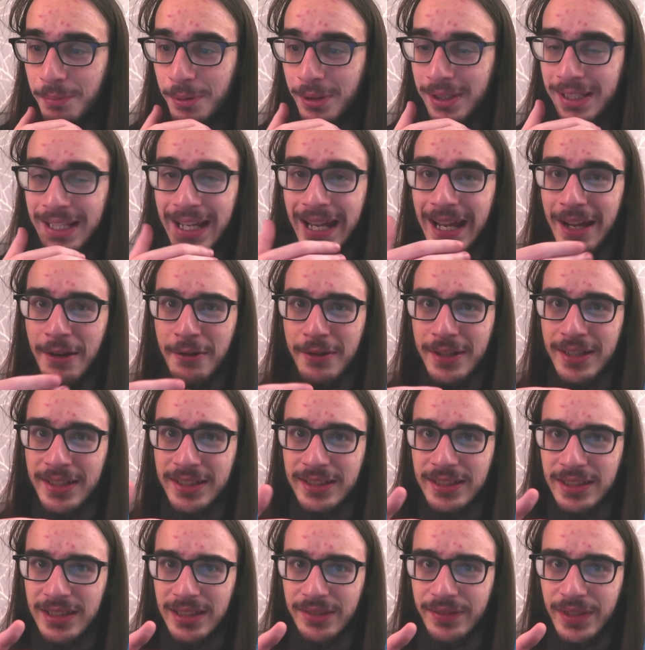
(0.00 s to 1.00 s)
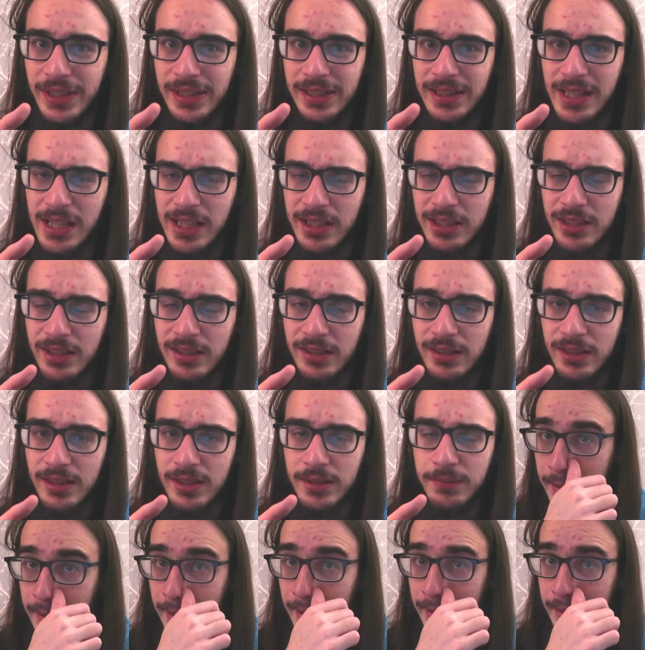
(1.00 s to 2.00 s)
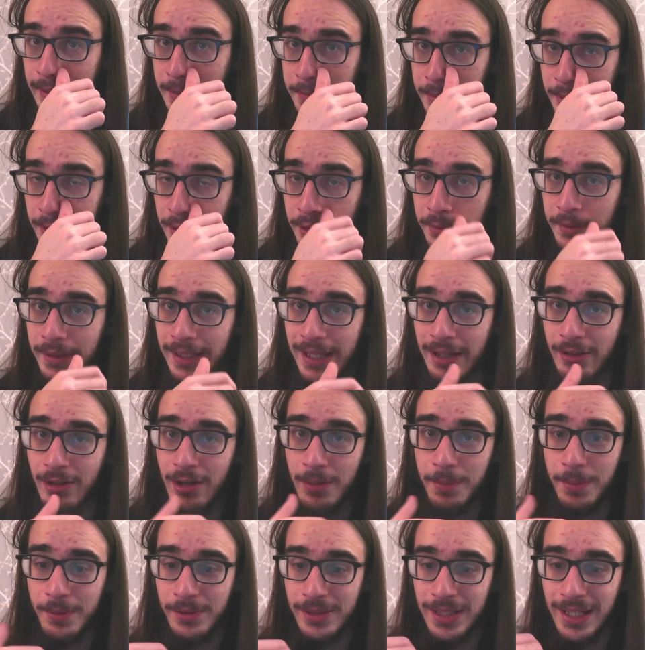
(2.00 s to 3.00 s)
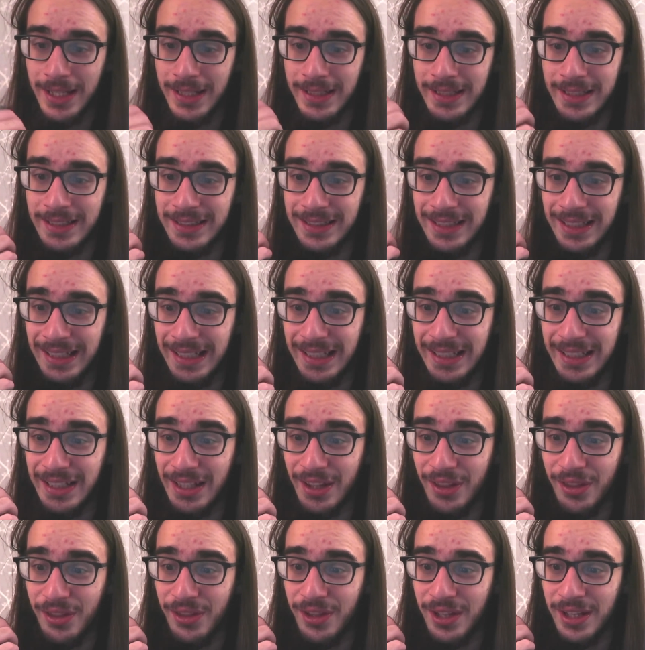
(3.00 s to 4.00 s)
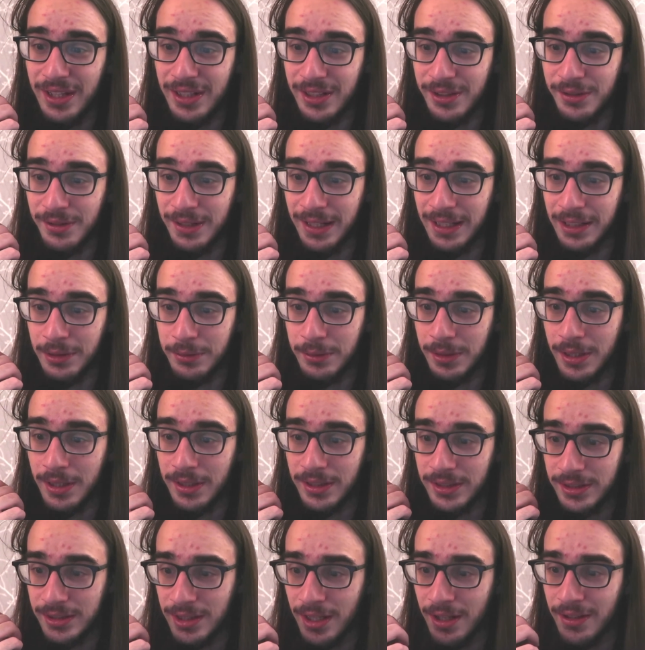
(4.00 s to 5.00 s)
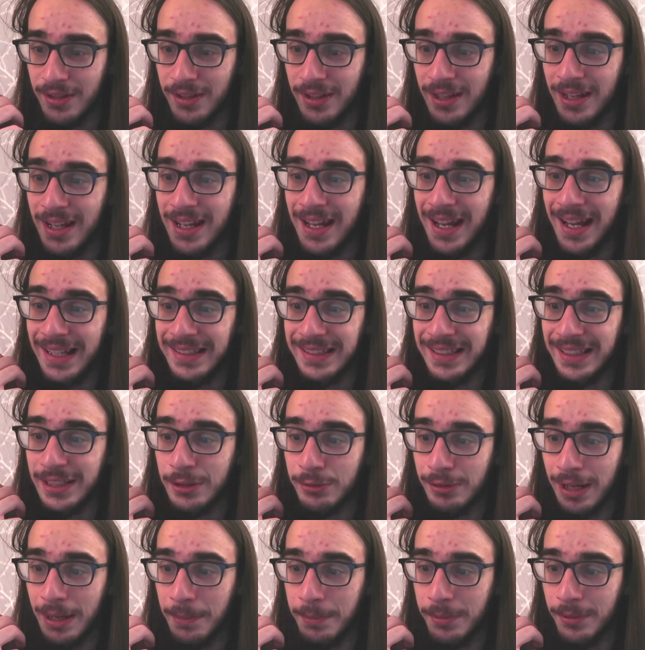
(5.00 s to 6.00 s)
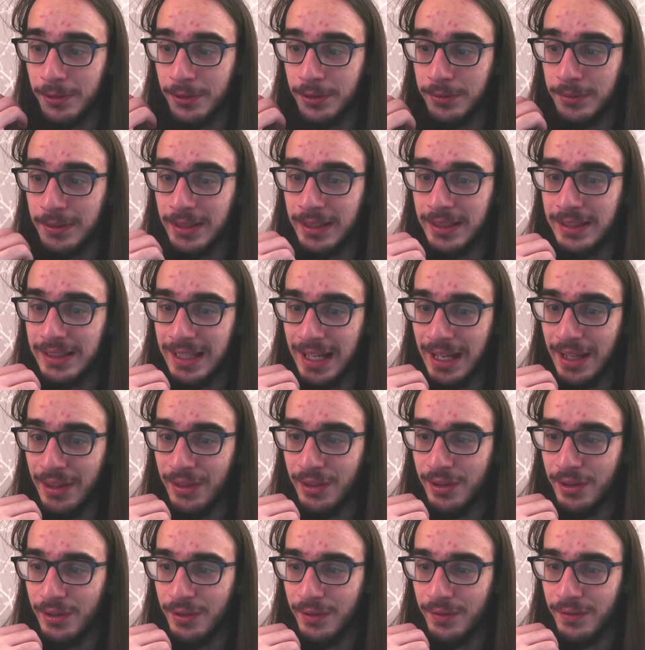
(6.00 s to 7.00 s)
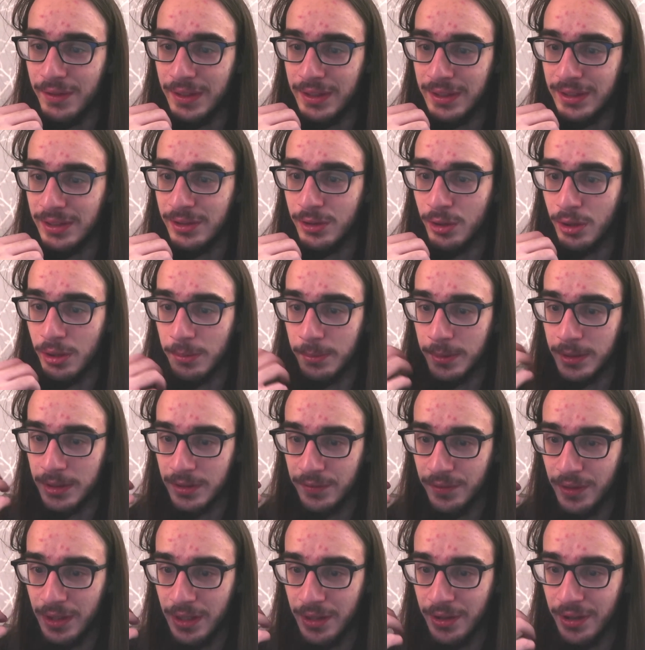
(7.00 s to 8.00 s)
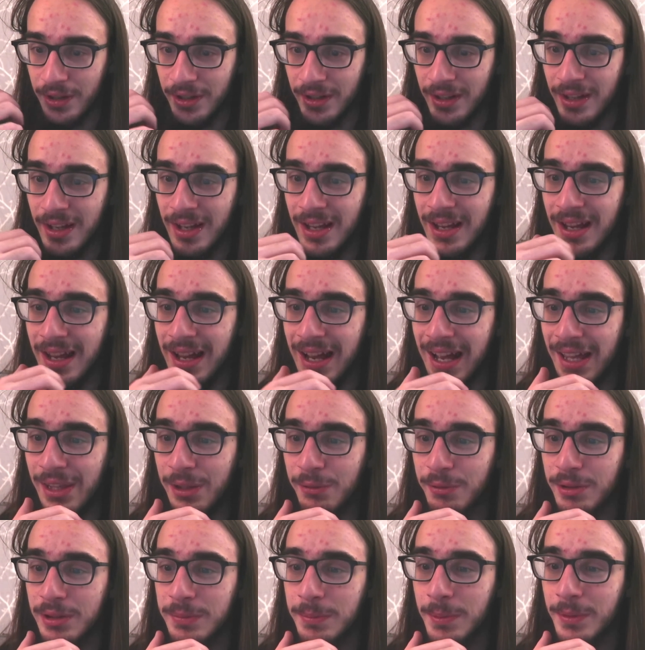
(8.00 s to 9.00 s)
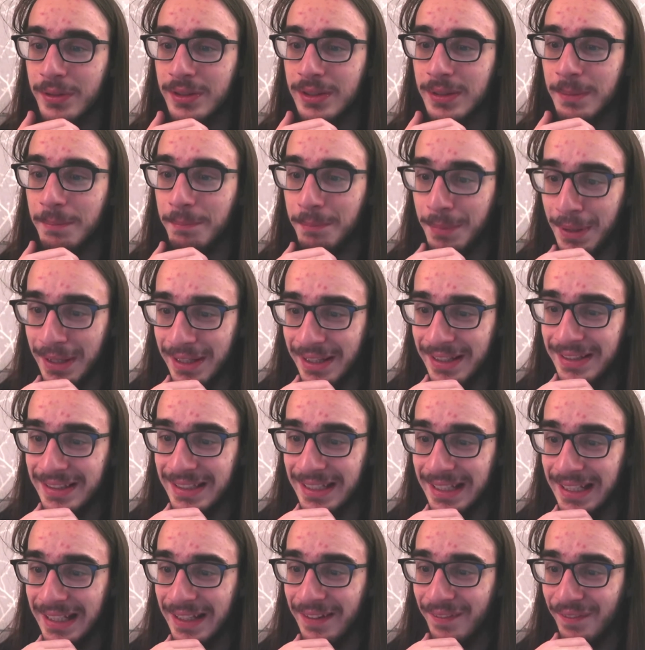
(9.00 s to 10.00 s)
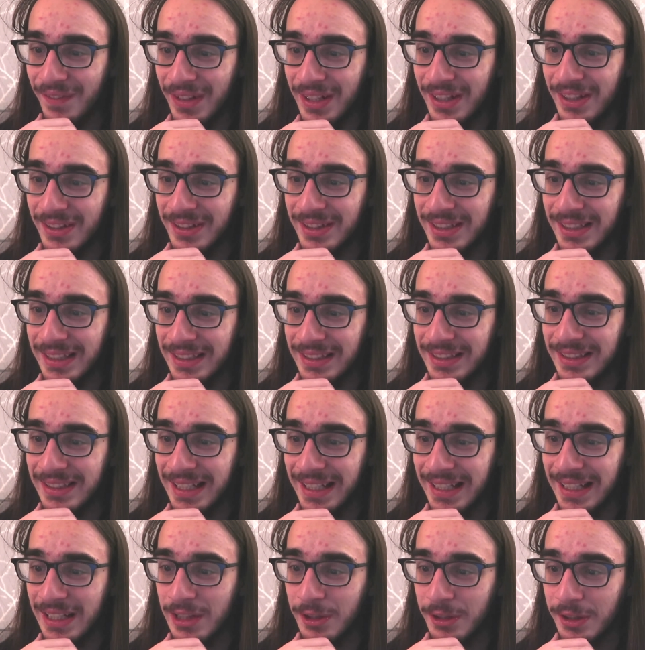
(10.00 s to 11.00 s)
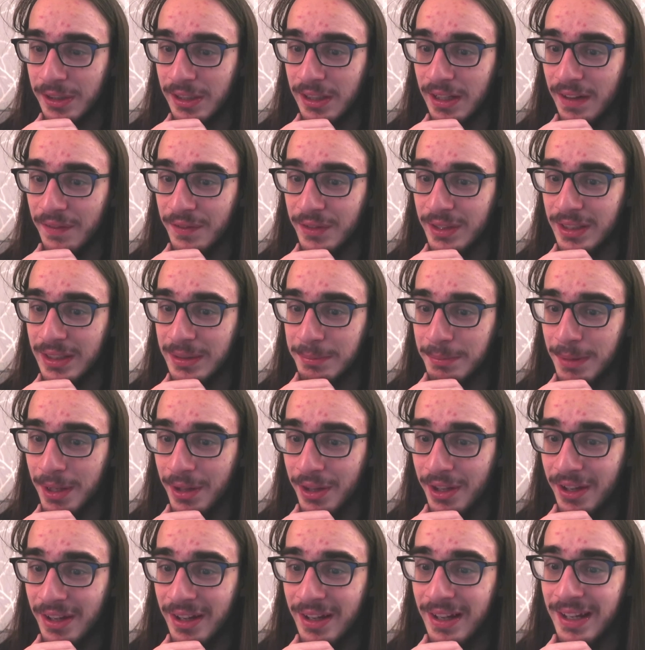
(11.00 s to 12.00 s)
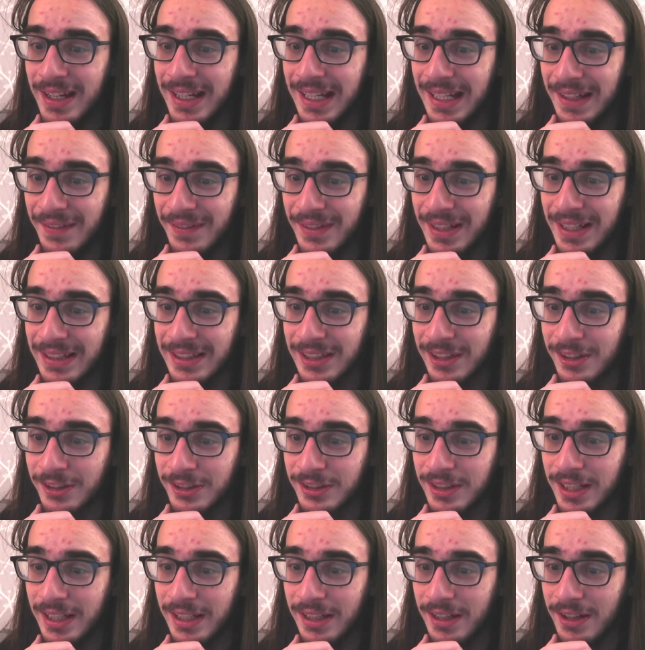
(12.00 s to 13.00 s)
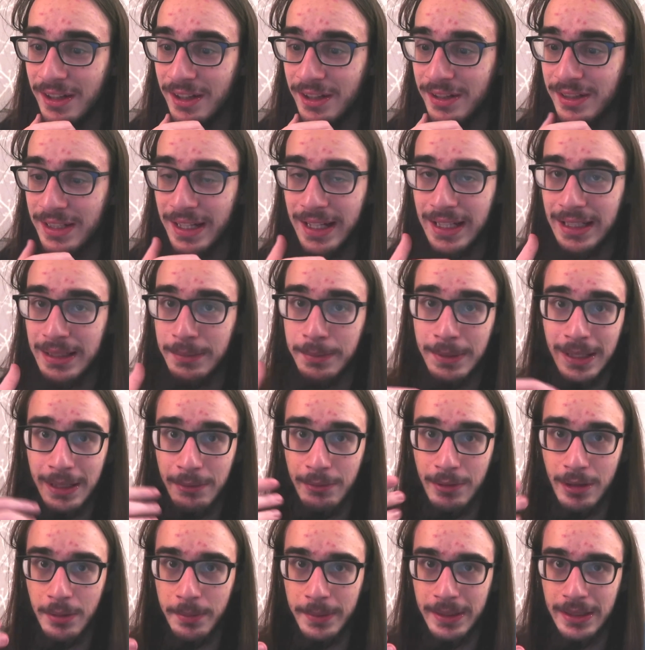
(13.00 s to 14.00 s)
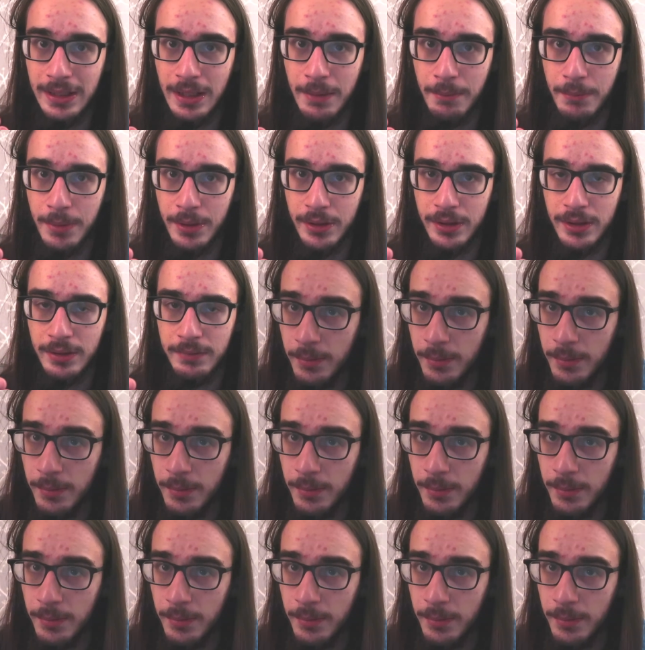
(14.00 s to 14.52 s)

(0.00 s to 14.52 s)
precariousness of existence, and that comes through in how our protagonist Edith interacts with her son as he grapples with the death of his anonymous father, and the responsibility he feels he needs to take in looking after his mother, even as it looks like her days may well be numbered.